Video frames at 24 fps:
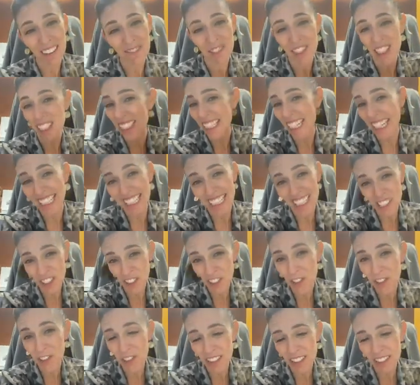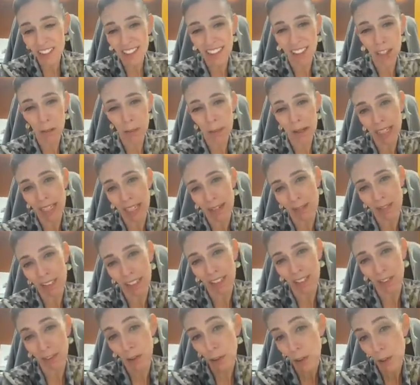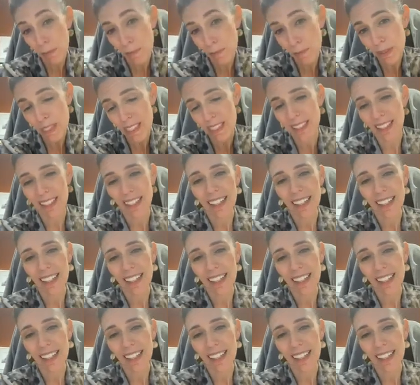just any children. They'll be kept in groups